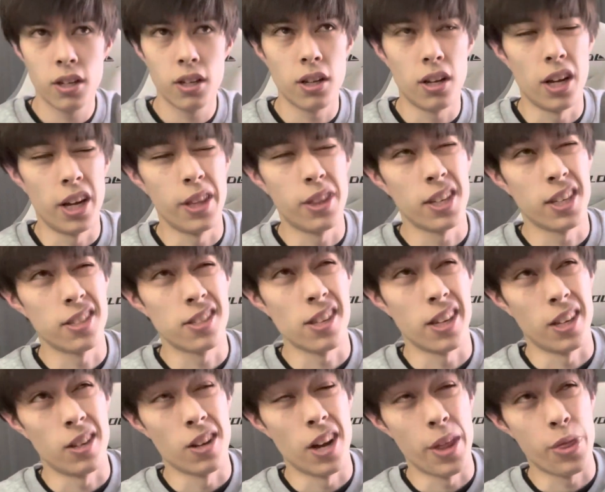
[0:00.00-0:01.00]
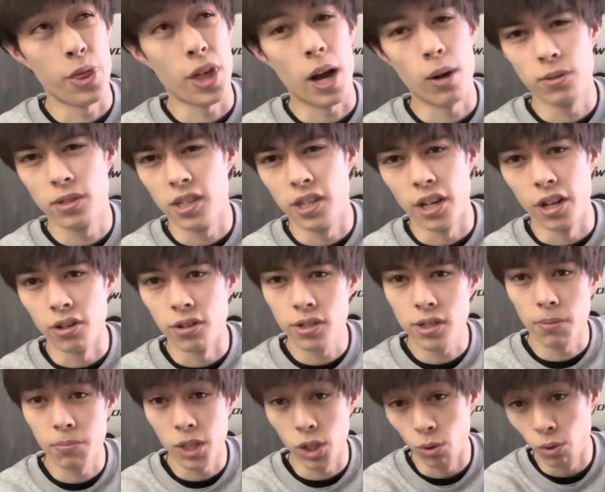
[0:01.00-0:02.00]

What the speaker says: I think it's like 1,000 yen or something,